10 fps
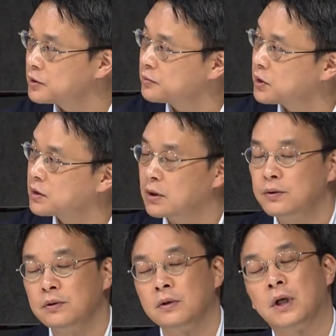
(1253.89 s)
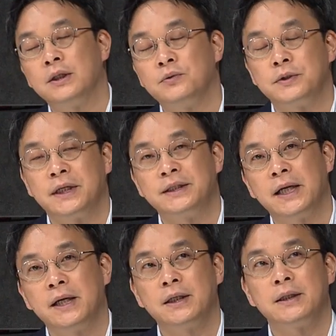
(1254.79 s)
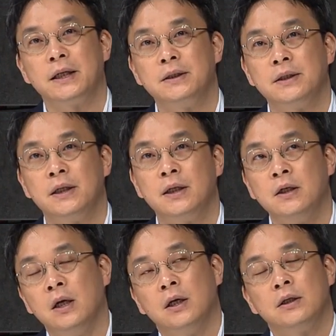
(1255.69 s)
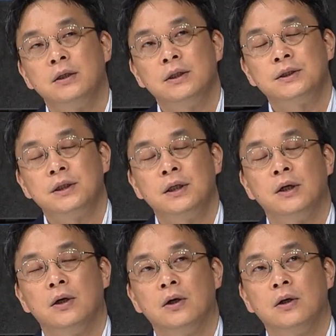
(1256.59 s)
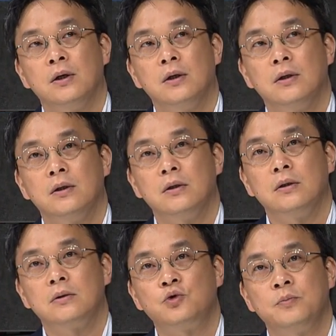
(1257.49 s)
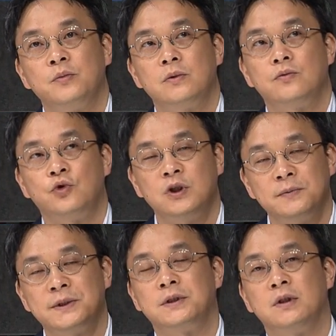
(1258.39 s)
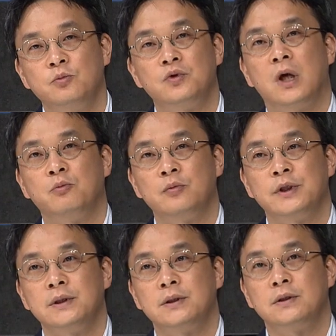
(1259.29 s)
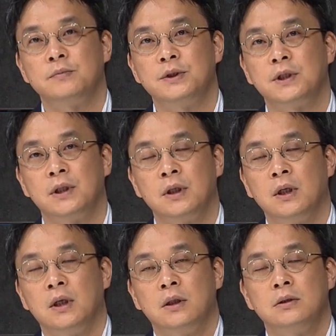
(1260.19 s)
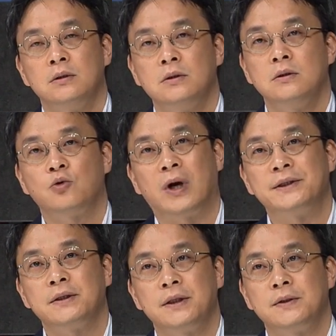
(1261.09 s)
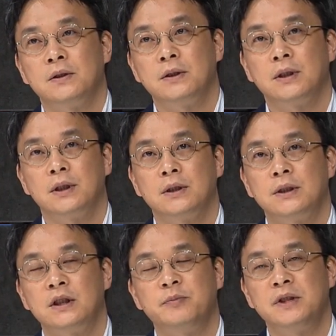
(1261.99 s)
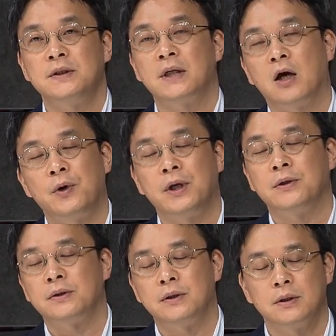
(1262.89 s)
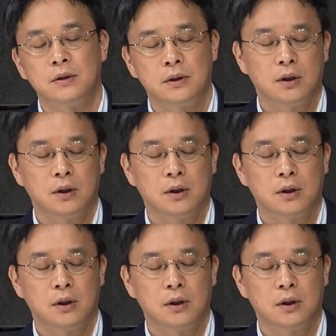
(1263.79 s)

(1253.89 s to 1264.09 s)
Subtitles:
Yeah, to provide a more accurate information to the public. Yes, so that was mentioned in your presentation. But if I put it somewhat differently, in doing